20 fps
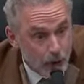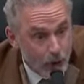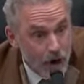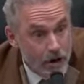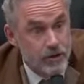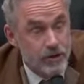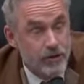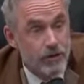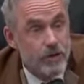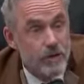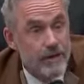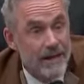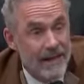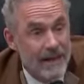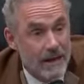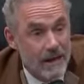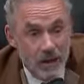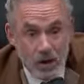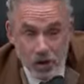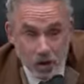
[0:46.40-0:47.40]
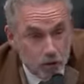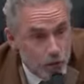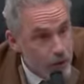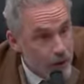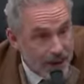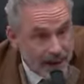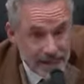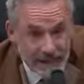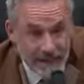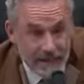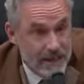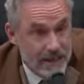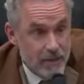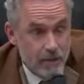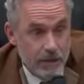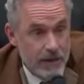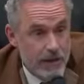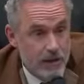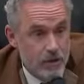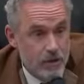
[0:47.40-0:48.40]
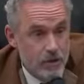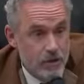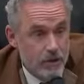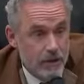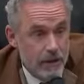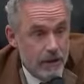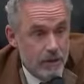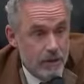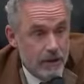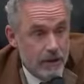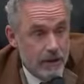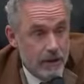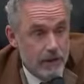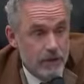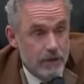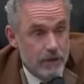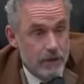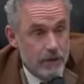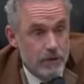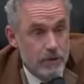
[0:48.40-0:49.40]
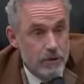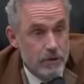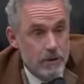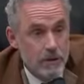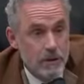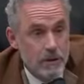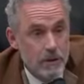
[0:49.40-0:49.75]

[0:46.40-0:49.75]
fostered directly in relation to my political views.